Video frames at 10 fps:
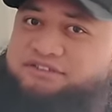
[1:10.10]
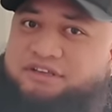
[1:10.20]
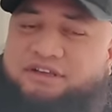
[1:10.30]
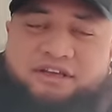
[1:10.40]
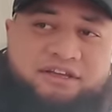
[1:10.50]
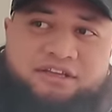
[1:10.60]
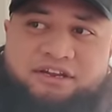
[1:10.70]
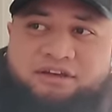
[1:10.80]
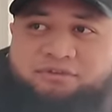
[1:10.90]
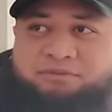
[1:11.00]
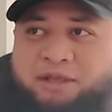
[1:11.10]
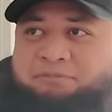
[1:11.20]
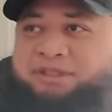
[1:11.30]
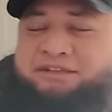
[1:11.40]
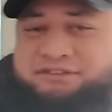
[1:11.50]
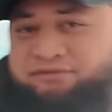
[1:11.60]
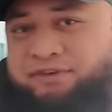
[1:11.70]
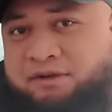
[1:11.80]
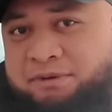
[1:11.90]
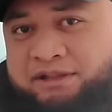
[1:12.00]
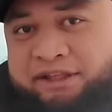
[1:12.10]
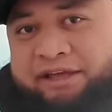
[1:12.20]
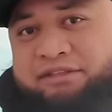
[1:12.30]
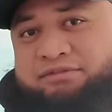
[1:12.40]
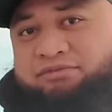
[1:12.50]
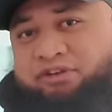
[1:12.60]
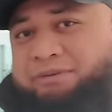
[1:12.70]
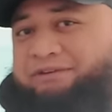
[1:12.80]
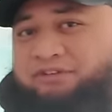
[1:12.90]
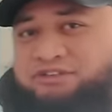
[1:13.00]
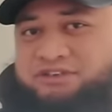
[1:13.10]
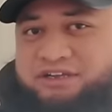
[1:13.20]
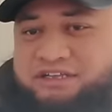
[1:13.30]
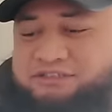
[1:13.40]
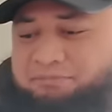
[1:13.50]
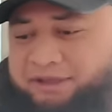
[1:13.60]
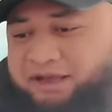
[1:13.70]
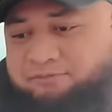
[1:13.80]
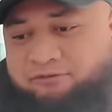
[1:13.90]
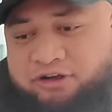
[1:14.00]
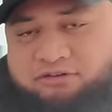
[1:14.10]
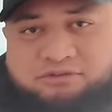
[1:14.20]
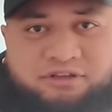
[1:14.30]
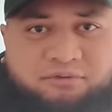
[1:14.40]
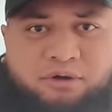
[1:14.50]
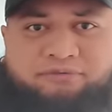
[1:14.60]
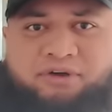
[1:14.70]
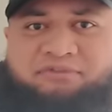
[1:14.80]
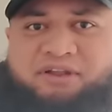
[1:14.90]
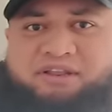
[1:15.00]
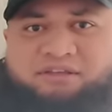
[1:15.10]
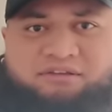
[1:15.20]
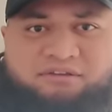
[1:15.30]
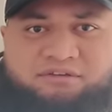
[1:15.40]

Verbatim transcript: you know that, that shit thing about that three month contract? I had to pay up front. It was like what five hundred.